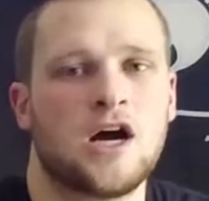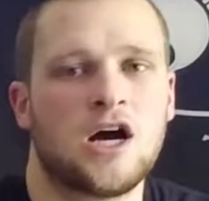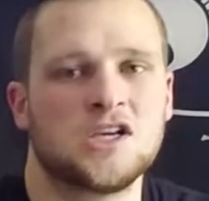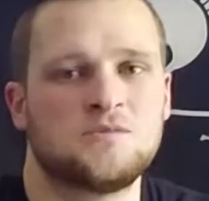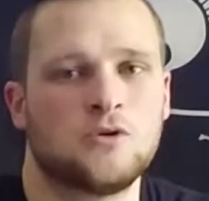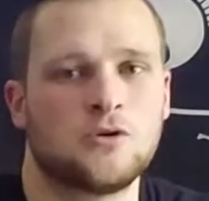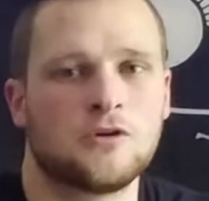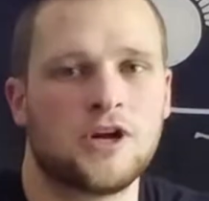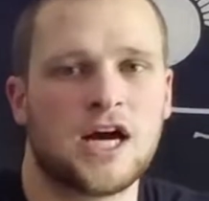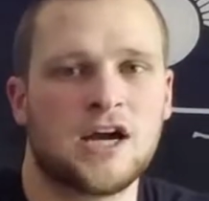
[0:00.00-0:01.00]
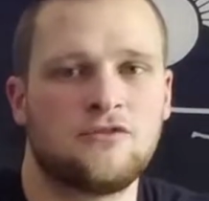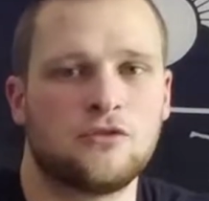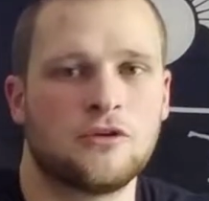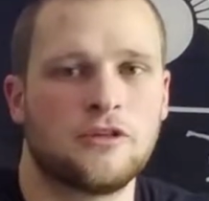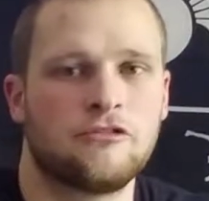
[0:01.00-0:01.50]
Osborne
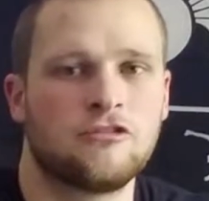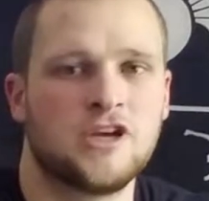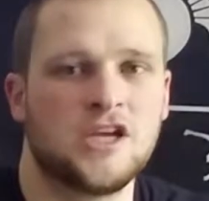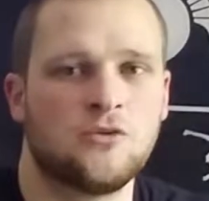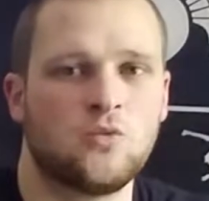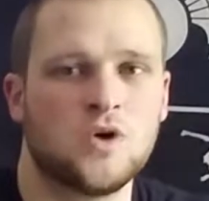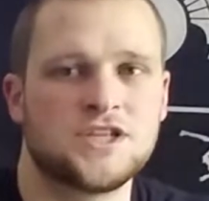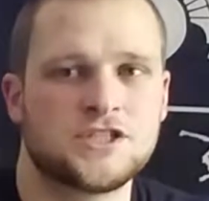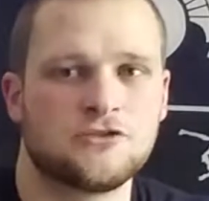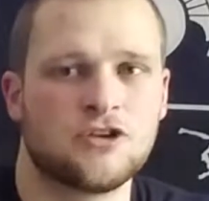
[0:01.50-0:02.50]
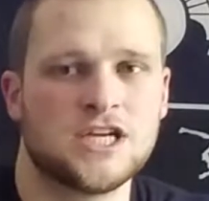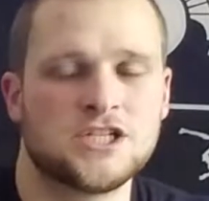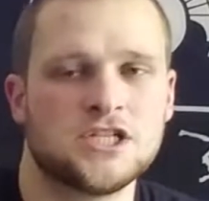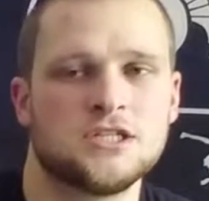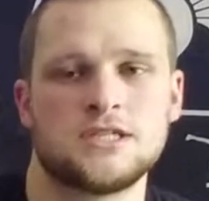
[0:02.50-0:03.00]
943 with
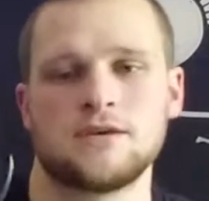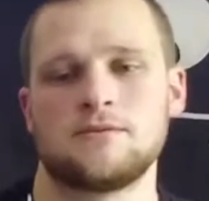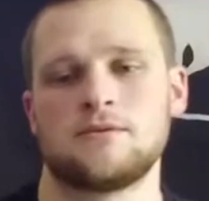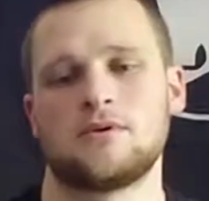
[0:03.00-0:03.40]
serrations.